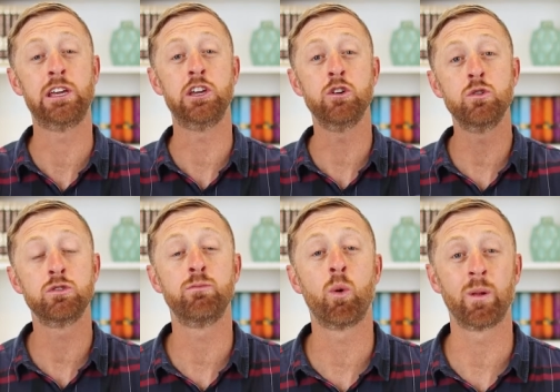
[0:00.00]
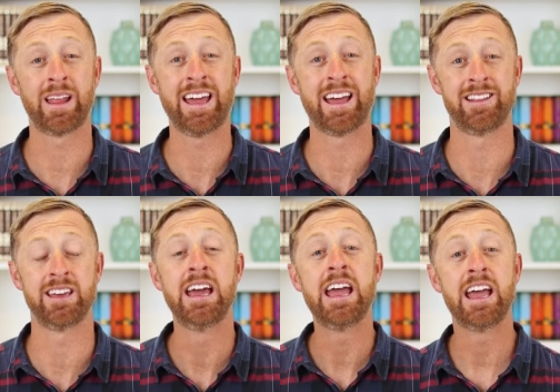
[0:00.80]
we use more
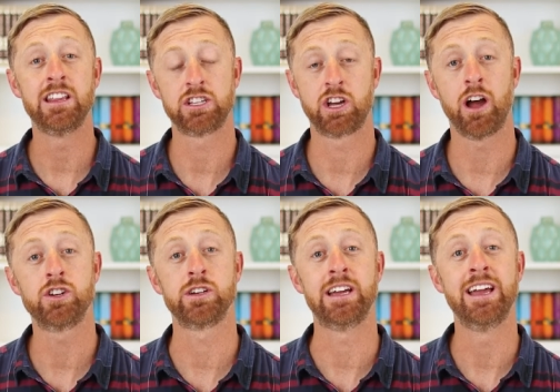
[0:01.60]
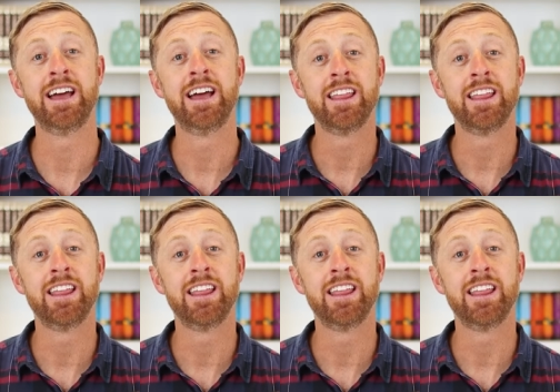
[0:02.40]
land in this country,